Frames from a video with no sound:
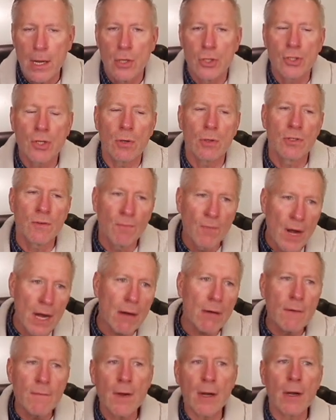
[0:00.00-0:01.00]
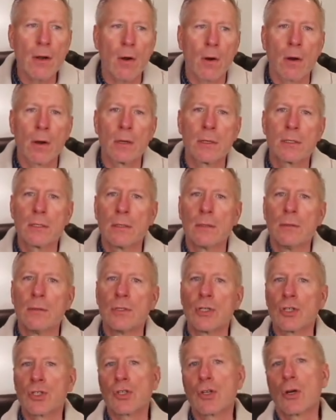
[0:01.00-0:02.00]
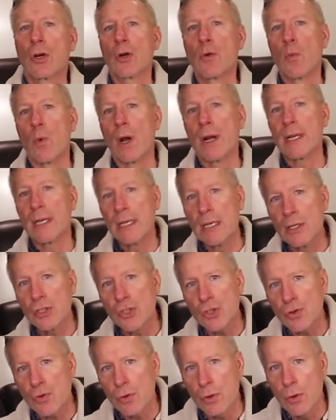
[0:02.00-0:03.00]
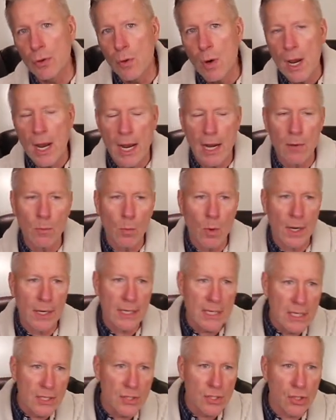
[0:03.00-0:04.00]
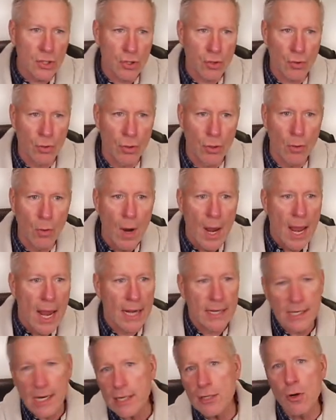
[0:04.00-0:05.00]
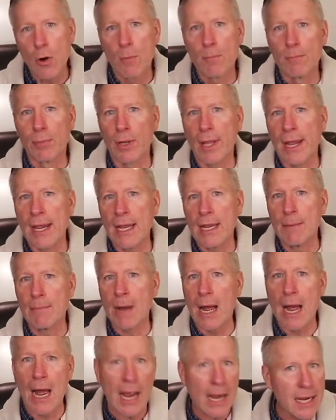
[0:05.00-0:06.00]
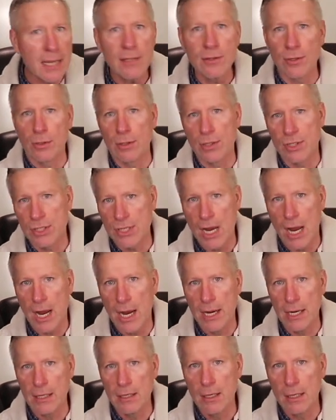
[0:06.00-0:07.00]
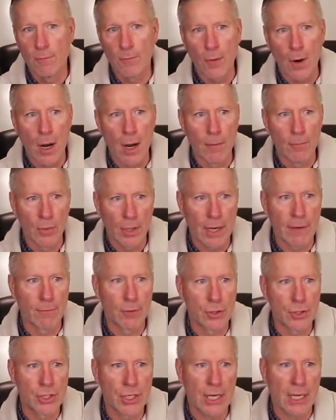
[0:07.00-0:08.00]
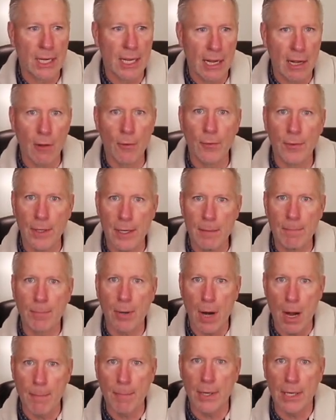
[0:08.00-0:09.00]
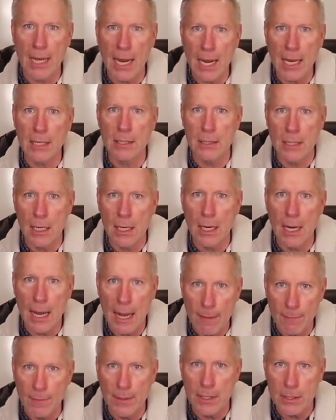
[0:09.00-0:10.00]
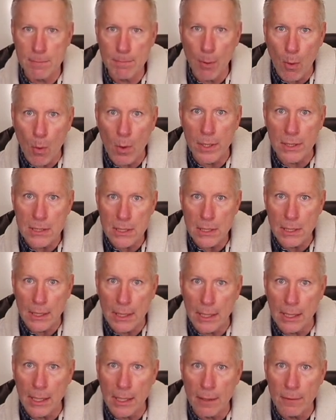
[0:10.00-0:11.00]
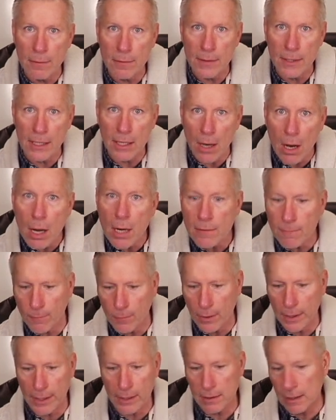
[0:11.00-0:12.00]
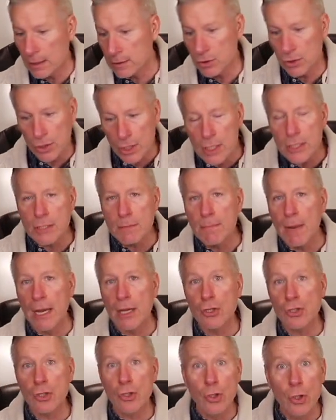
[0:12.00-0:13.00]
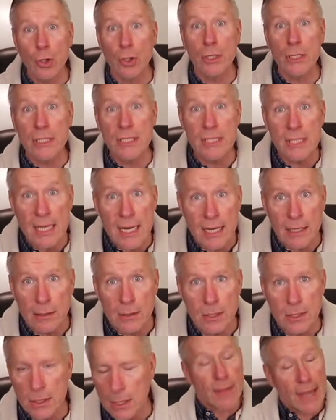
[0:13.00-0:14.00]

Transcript: So it's very, very hard to discern what is true and what isn't true, and I don't blame either side from leveraging healthy propaganda at this point in the conflict. That just makes good sense.